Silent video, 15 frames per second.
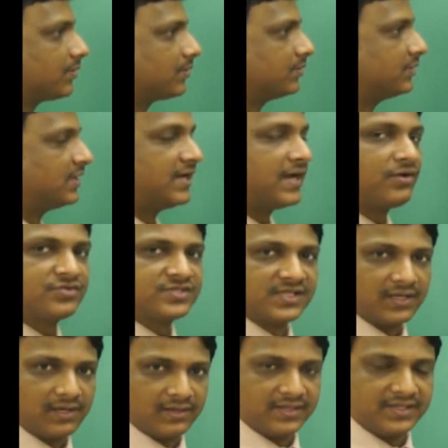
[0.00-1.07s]
the nerve
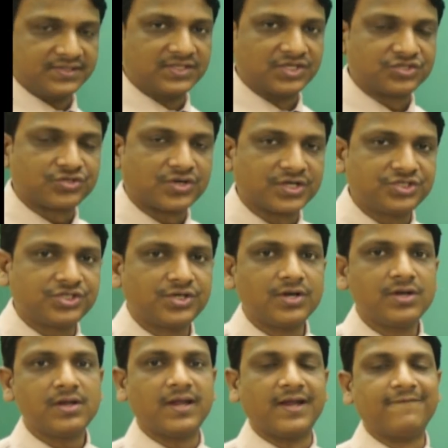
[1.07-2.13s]
cell is the
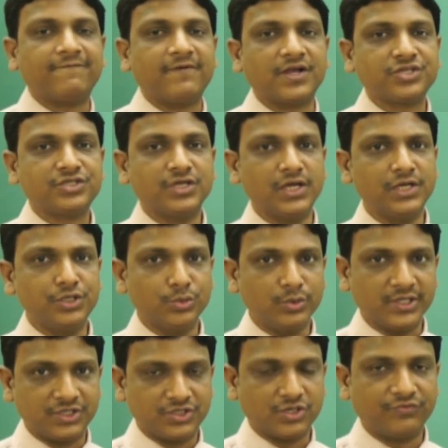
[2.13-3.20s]
structural and functional
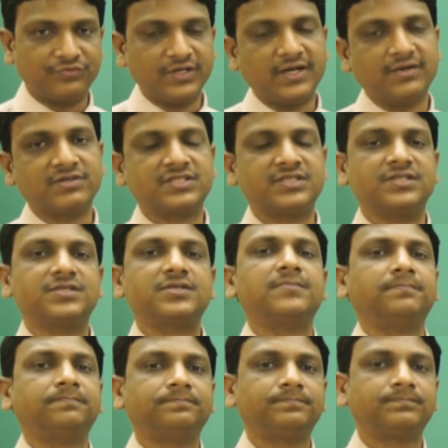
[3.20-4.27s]
unit of the nervous system.
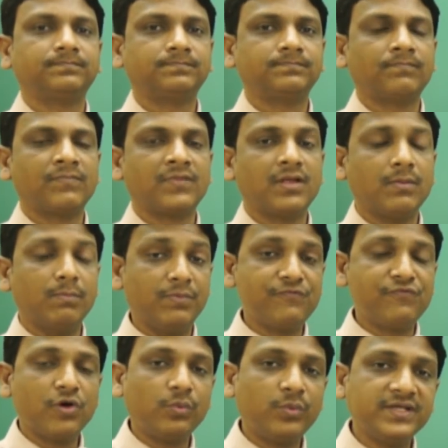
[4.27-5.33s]

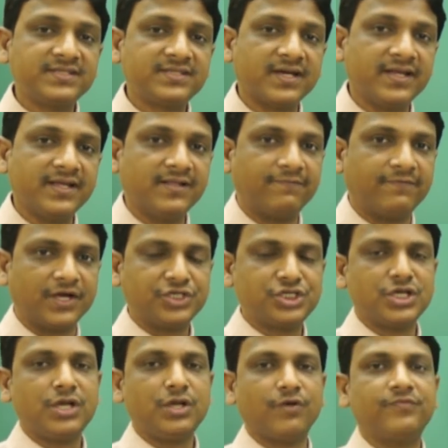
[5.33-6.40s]
Before we study the
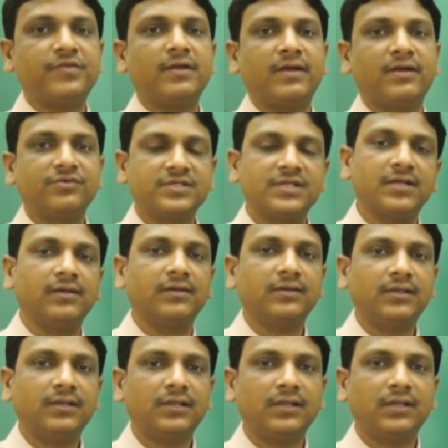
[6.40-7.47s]
functioning of the nerve cell,
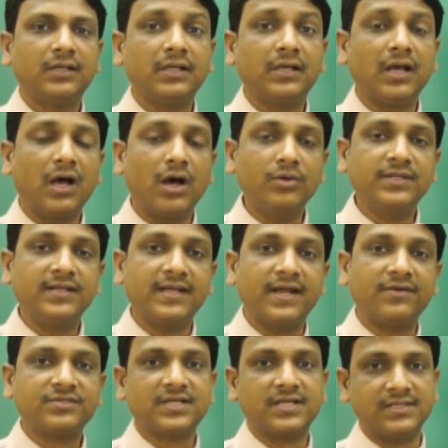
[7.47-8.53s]
how the
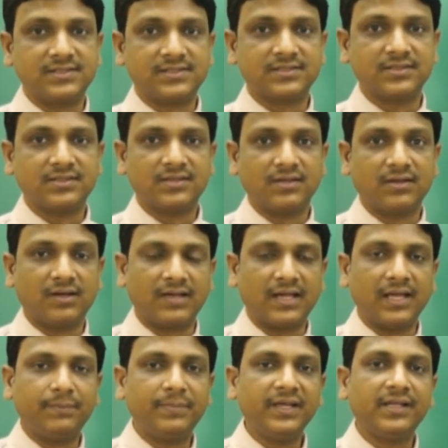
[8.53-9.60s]
nerve cells are
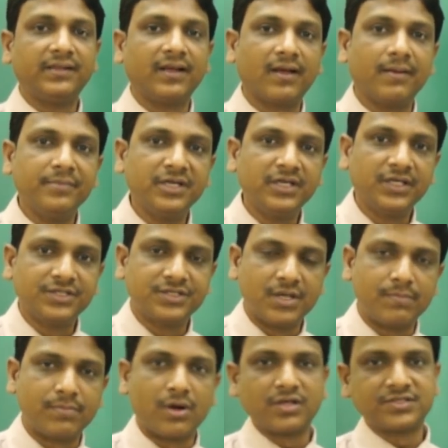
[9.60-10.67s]
helping in the
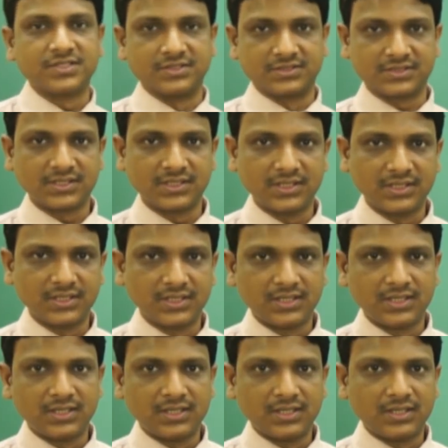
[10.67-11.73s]
communication process,
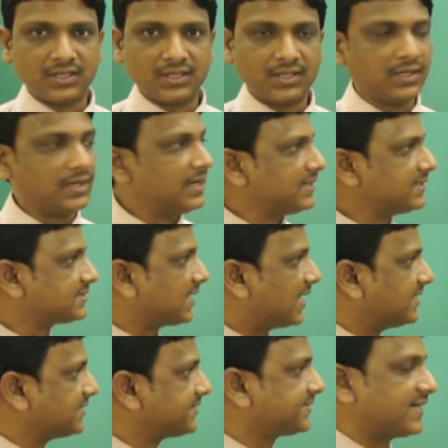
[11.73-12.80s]
let us
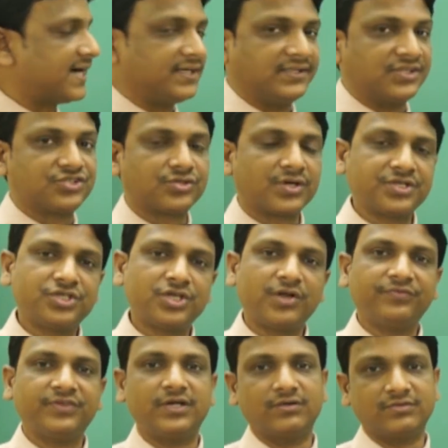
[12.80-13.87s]
understand the structure
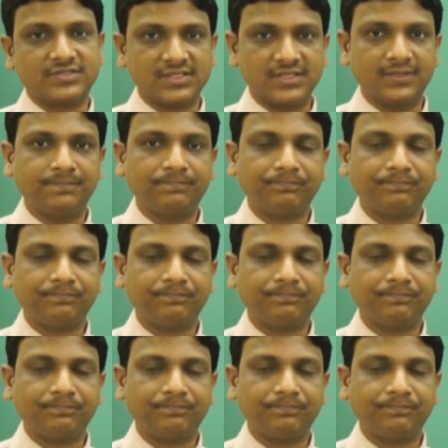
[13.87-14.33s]
of the nerve cell.